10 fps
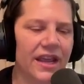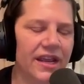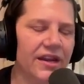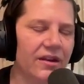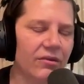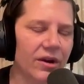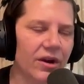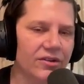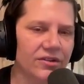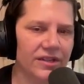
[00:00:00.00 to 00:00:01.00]
in
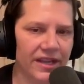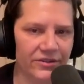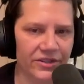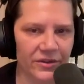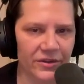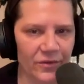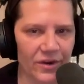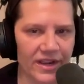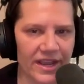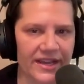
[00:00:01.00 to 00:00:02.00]
regard to the energy
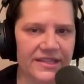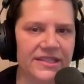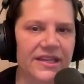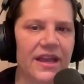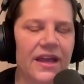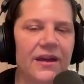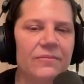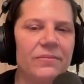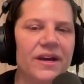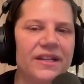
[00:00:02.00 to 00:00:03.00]
forecast.
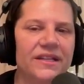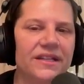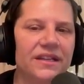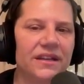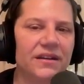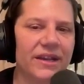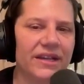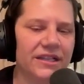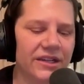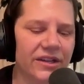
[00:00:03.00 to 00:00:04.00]
But by
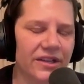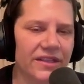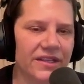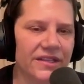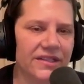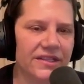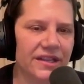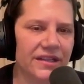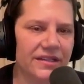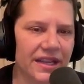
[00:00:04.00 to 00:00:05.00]
clearing these
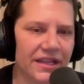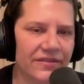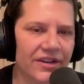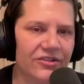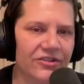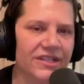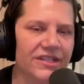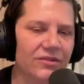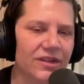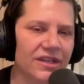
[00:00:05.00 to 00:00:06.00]
negative
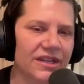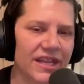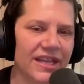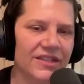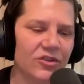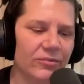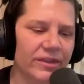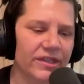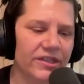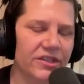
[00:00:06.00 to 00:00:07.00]
energies, you can enhance your
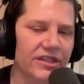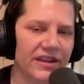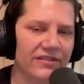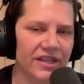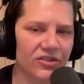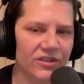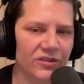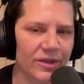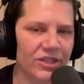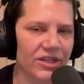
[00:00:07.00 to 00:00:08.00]
ability to navigate
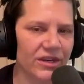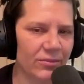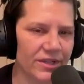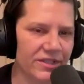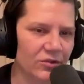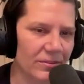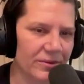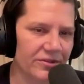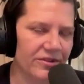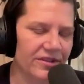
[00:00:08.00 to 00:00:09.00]
transformation, embrace new
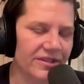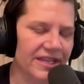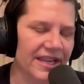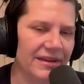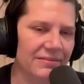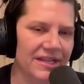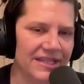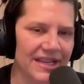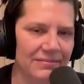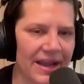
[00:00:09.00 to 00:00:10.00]
opportunities, and
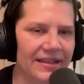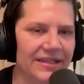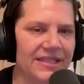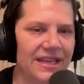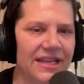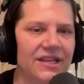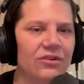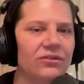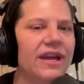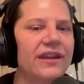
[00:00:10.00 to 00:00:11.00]
maintain balance in
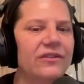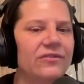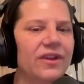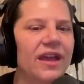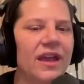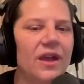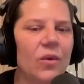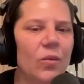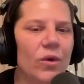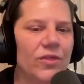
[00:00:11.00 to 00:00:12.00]
your life.
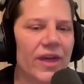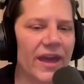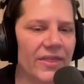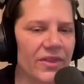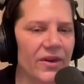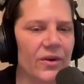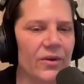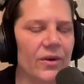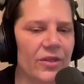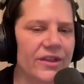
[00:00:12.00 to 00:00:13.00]
With that,
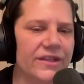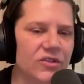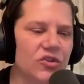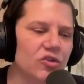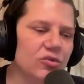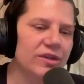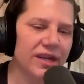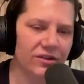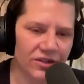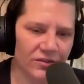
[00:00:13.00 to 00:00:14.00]
though, this June
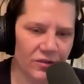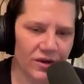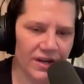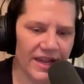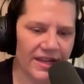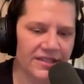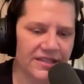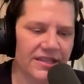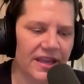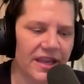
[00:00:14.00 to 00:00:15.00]
energy
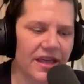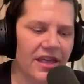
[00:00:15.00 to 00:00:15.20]
forecast,